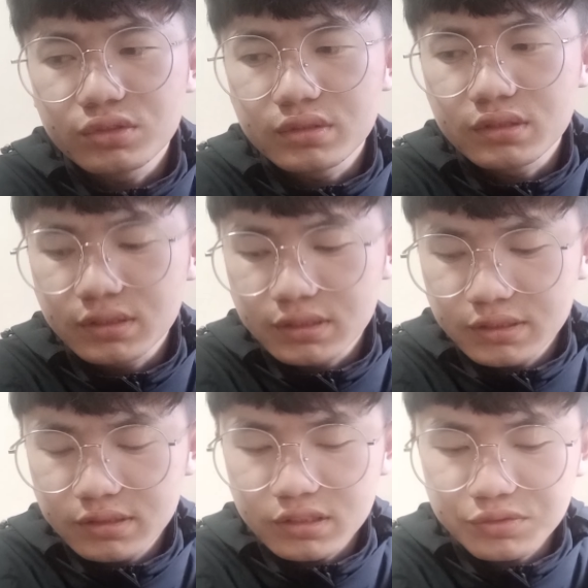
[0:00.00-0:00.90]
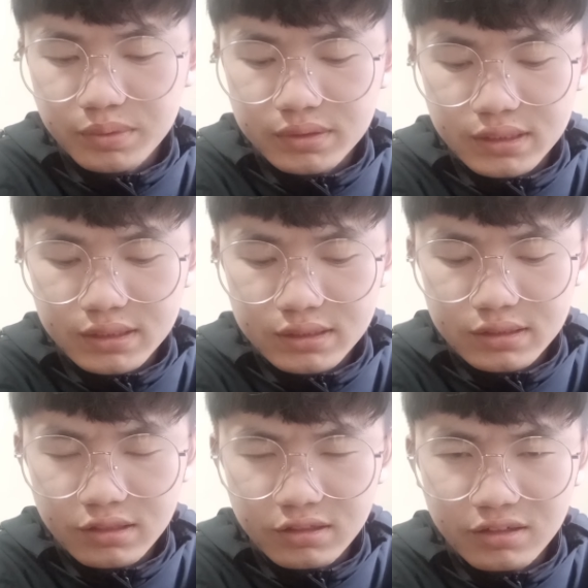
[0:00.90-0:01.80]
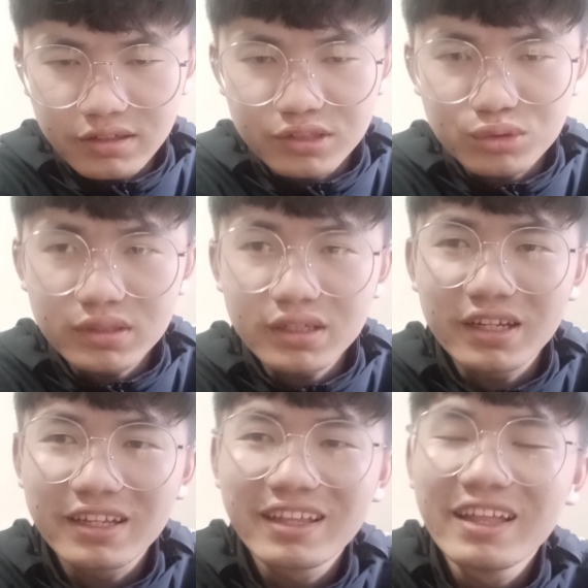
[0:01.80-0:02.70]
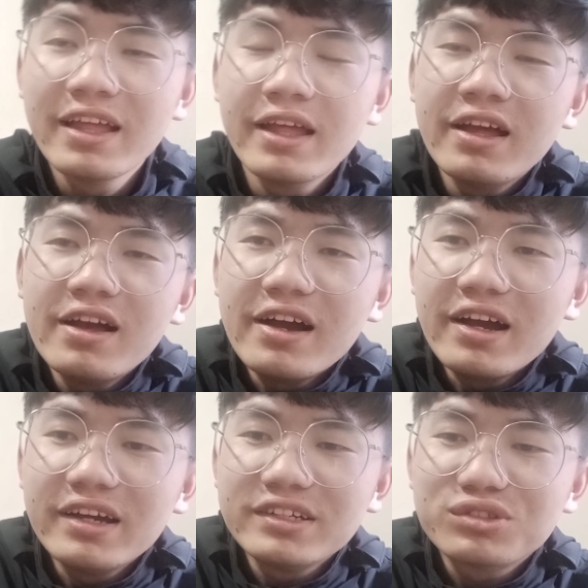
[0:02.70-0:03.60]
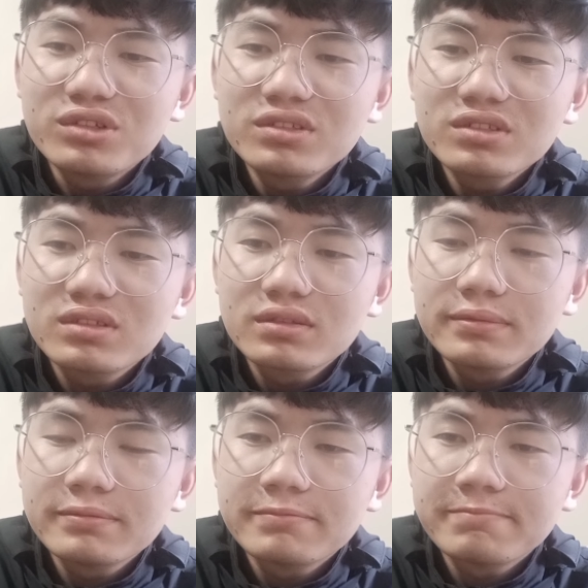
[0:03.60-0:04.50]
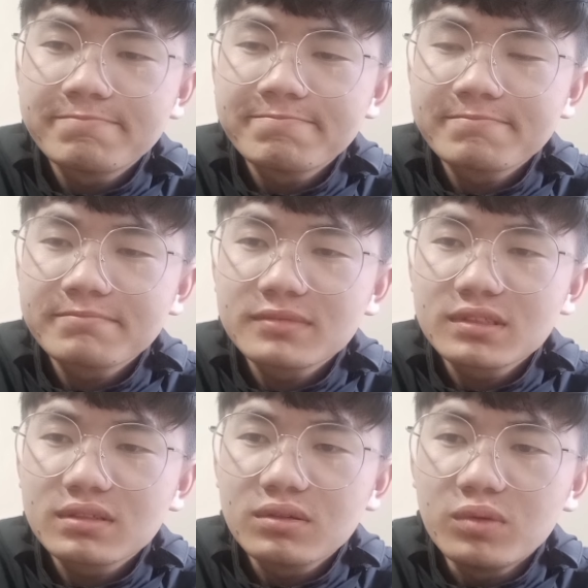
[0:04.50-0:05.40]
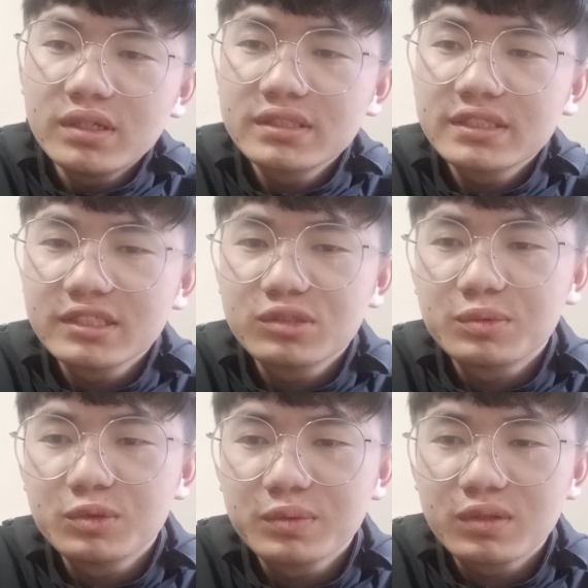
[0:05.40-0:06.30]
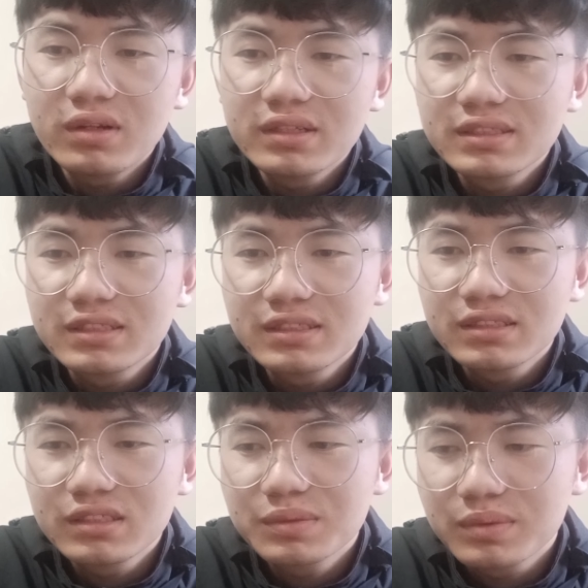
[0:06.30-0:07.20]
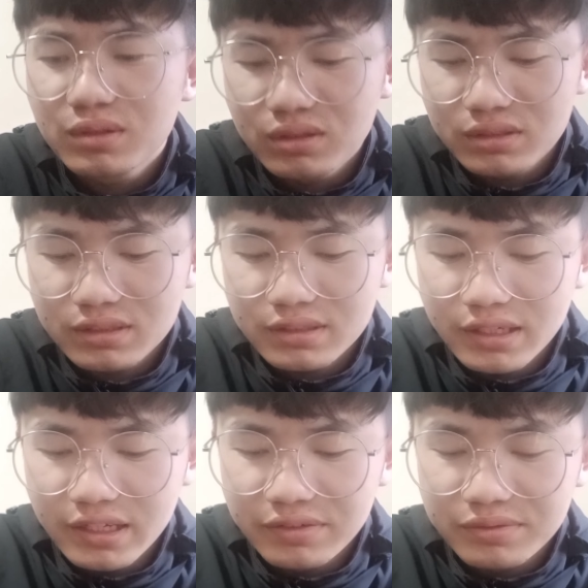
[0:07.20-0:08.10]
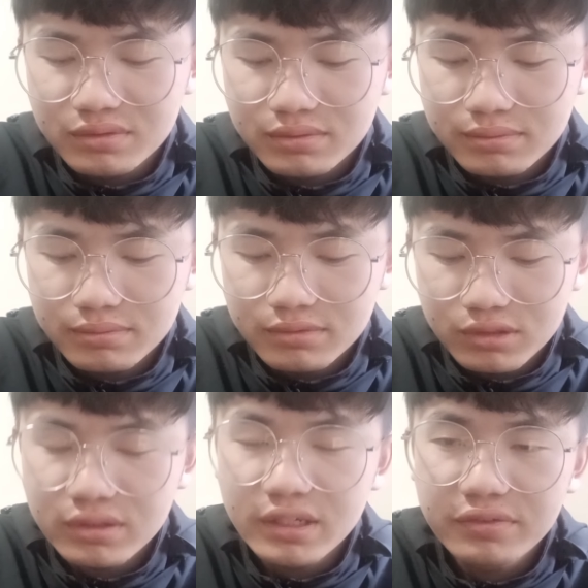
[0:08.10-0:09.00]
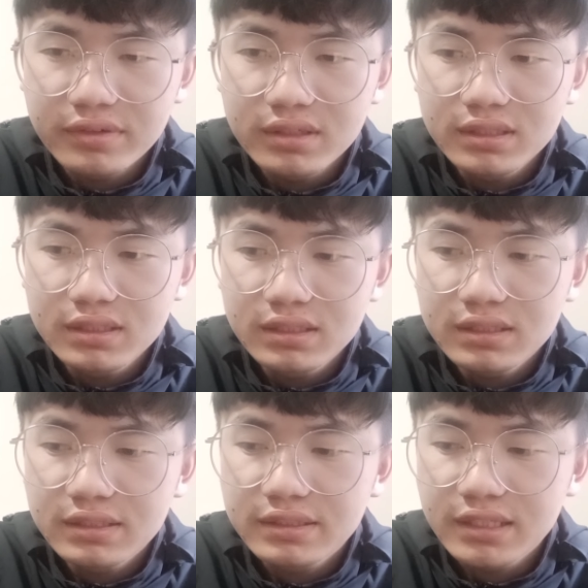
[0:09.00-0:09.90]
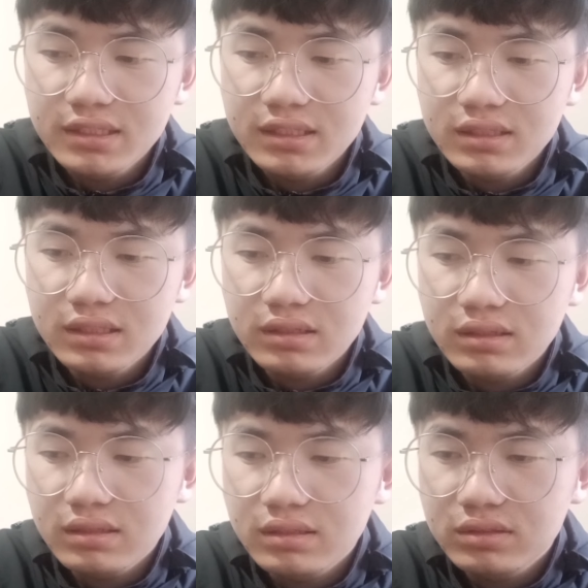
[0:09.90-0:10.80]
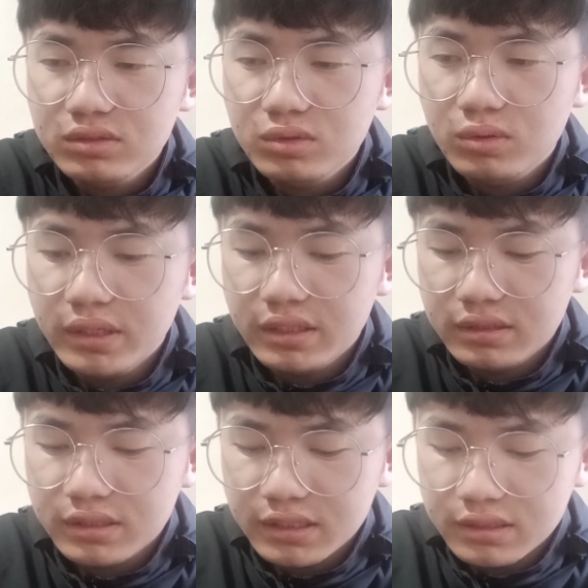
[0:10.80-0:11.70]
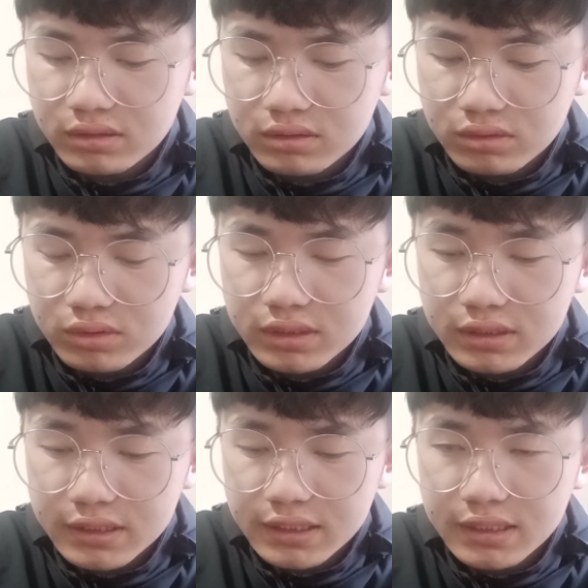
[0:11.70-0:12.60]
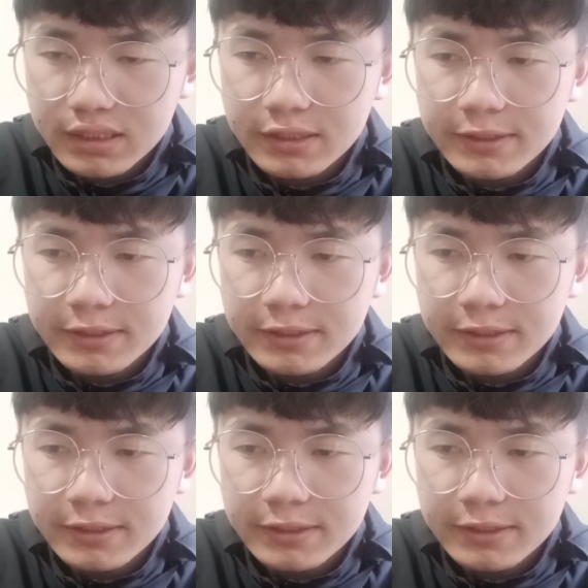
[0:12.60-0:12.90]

during research process, actually I don't want it to be called as research because don't have any data, so couldn't really